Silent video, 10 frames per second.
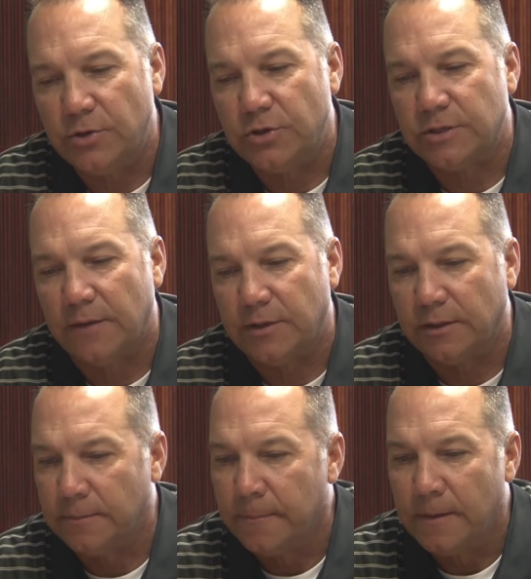You just have
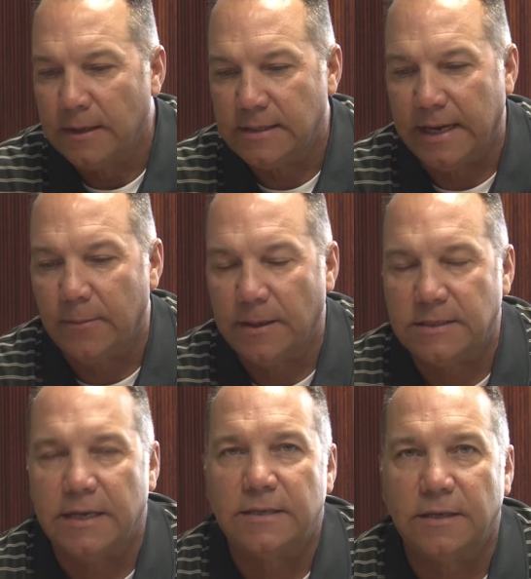to take them
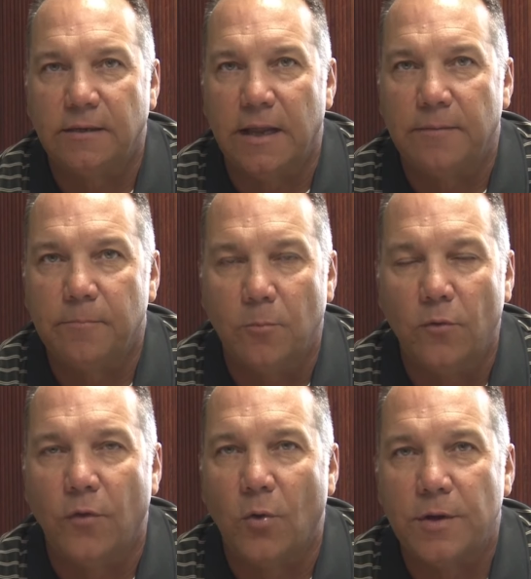as it is and
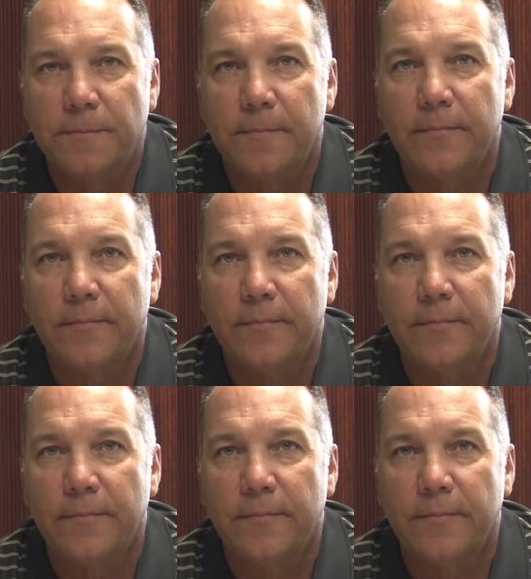move forward.